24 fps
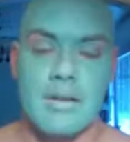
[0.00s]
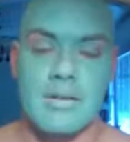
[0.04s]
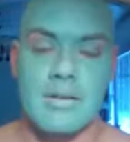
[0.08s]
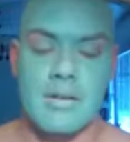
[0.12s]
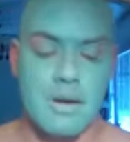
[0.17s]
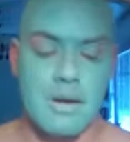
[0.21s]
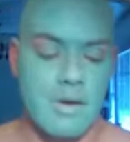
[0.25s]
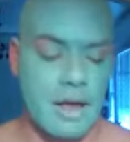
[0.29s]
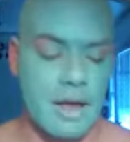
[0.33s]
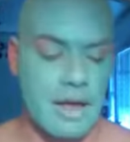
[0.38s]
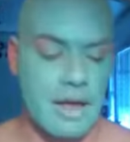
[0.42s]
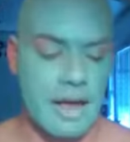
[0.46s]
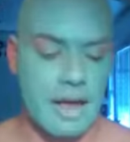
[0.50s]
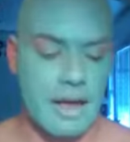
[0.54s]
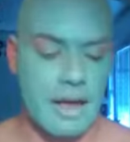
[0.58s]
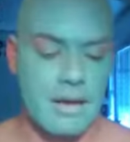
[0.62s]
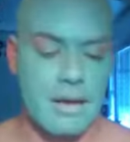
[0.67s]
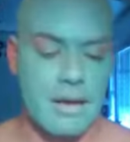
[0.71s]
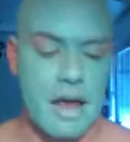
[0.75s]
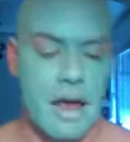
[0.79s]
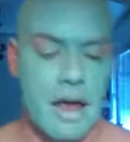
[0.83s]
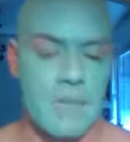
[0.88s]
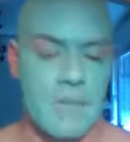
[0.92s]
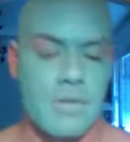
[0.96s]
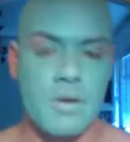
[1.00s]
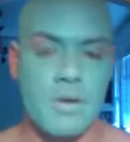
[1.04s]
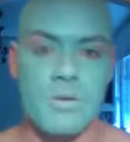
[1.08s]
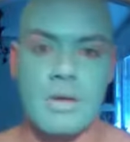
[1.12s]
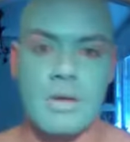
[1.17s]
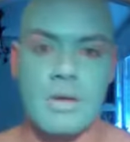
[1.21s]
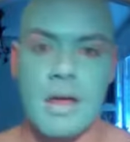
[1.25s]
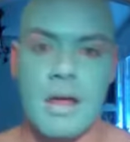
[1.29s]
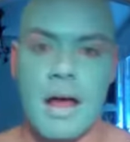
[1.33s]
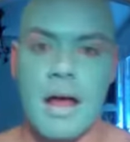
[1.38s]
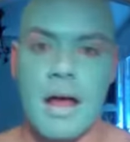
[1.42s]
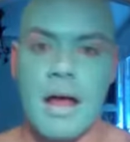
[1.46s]
So again, I'm going to
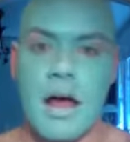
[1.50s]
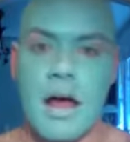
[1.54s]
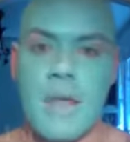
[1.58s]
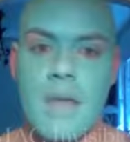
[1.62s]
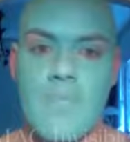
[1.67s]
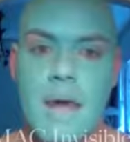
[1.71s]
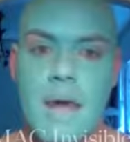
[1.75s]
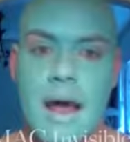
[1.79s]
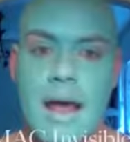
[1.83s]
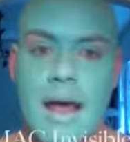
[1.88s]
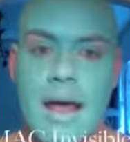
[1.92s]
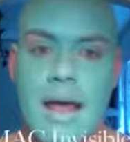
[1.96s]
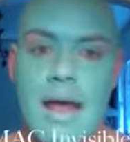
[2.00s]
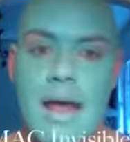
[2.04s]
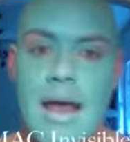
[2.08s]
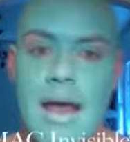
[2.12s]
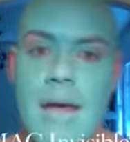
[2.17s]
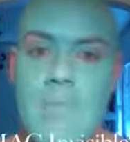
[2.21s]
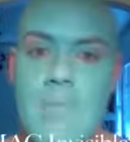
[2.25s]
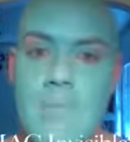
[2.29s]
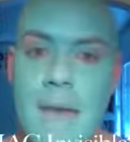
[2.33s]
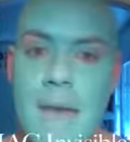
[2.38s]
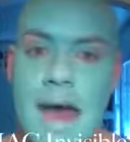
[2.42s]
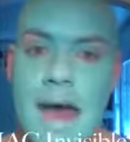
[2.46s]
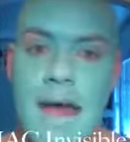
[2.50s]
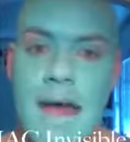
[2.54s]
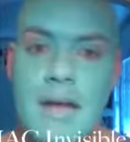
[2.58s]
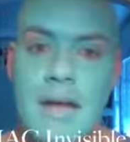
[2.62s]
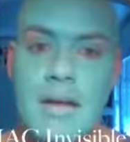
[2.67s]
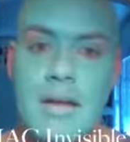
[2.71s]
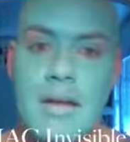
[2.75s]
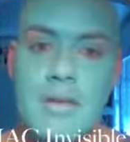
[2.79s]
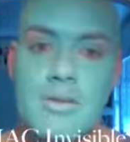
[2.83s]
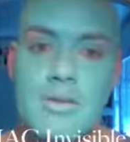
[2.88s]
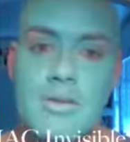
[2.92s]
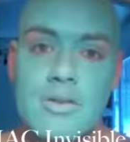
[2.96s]
rely on my MAC
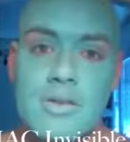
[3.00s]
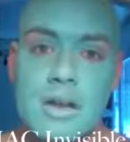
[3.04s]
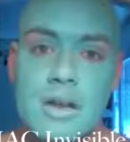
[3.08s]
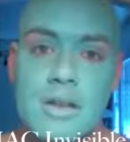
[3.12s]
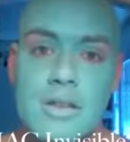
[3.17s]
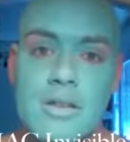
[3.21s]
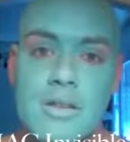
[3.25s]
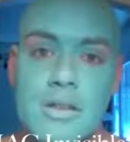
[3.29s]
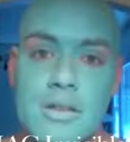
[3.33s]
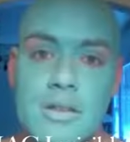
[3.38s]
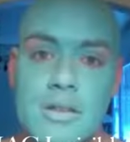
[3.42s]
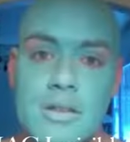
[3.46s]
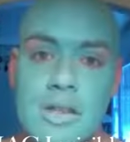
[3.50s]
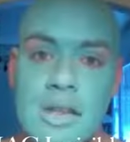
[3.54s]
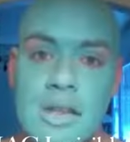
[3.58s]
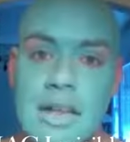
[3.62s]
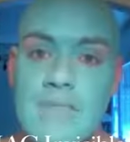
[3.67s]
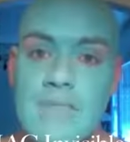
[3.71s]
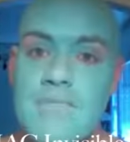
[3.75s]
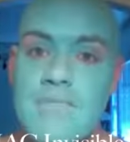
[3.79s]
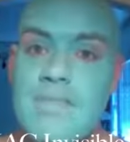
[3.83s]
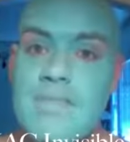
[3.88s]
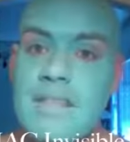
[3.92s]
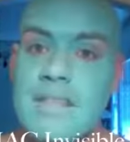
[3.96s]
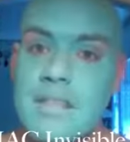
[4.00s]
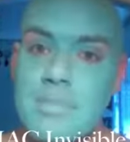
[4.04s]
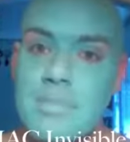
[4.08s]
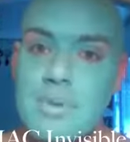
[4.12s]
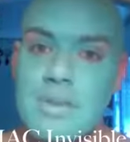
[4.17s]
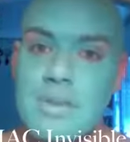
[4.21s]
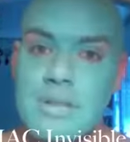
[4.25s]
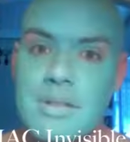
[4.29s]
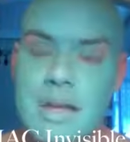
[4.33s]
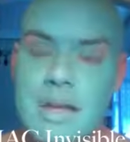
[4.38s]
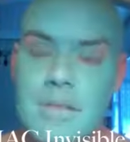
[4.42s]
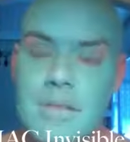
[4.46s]
translucent invisible
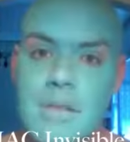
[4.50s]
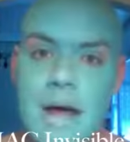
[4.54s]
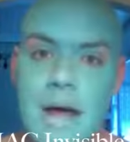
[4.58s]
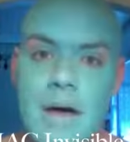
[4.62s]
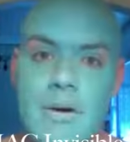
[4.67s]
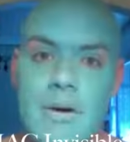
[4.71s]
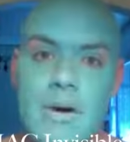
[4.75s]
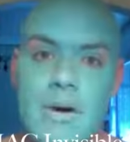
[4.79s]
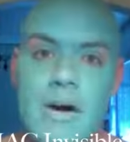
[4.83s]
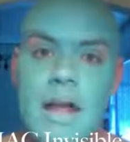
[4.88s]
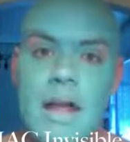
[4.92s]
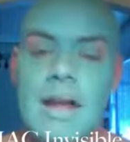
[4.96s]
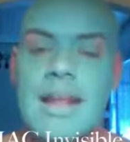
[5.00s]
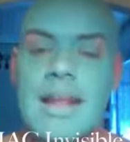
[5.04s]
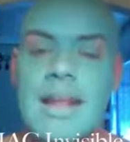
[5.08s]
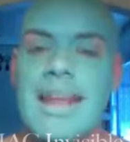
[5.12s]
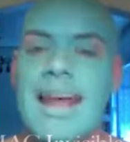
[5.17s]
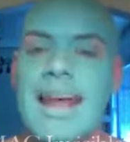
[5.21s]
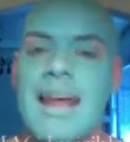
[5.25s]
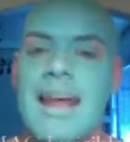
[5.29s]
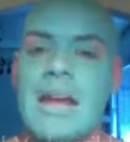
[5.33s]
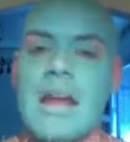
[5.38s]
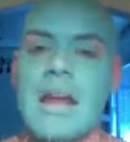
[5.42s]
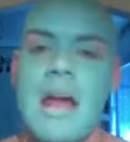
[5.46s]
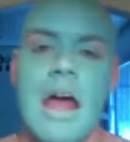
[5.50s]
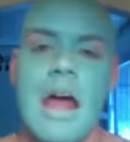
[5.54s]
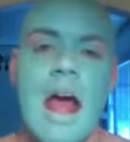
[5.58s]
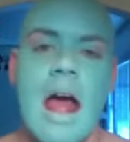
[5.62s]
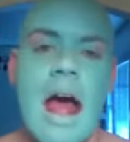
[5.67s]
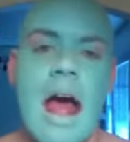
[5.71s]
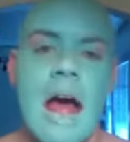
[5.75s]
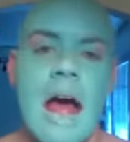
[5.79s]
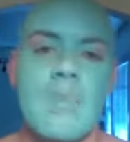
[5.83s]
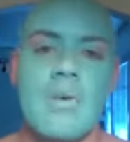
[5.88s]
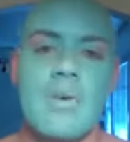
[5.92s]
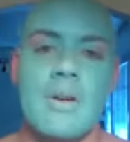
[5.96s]
set powder, and again
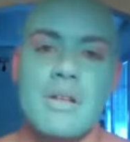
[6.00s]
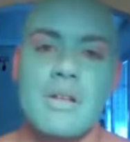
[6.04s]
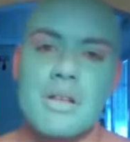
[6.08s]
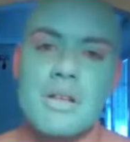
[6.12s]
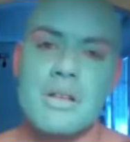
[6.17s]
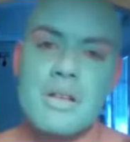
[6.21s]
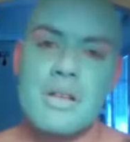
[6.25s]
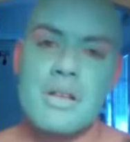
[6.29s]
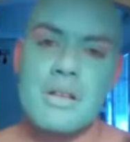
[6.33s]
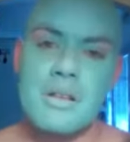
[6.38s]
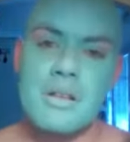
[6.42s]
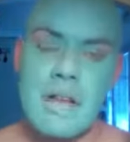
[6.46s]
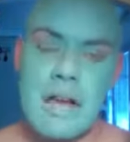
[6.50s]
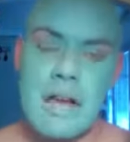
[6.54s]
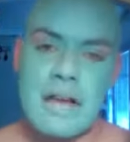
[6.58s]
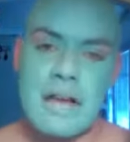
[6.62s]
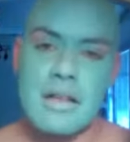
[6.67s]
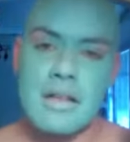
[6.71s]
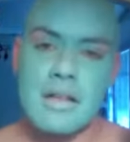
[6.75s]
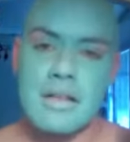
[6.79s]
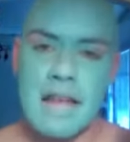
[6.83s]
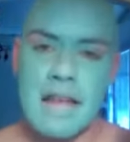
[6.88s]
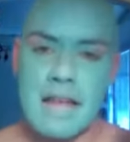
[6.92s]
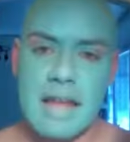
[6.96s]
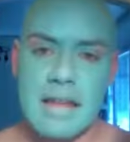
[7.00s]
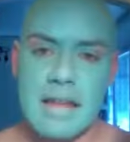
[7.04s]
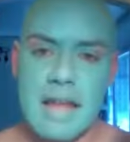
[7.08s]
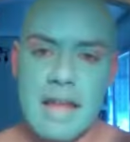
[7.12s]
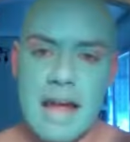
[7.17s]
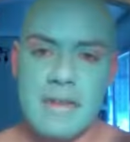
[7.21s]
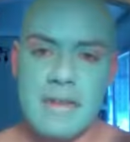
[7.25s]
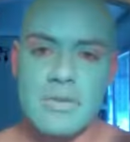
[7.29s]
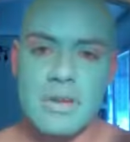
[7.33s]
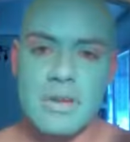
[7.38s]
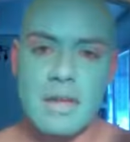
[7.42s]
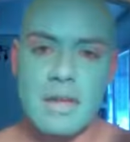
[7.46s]
I'm going to just take the
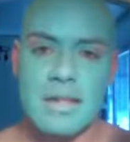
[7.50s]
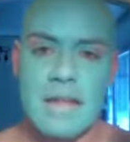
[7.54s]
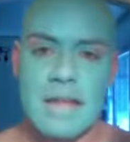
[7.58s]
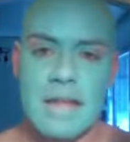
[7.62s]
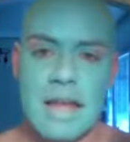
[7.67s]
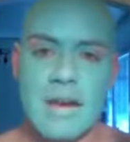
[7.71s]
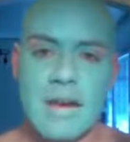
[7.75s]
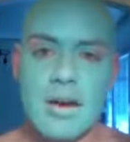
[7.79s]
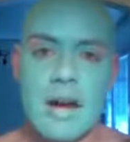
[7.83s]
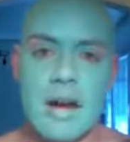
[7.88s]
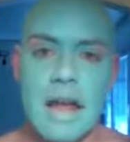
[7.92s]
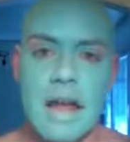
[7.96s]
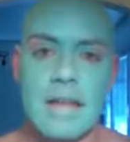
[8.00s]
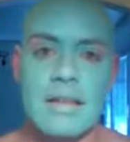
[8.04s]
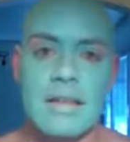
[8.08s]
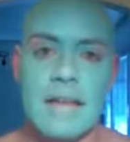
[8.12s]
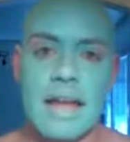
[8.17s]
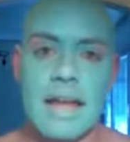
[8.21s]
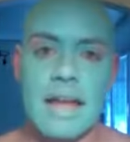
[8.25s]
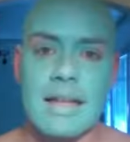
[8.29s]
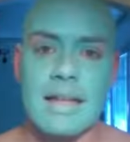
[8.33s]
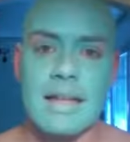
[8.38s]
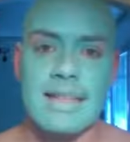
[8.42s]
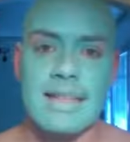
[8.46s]
actual container and lightly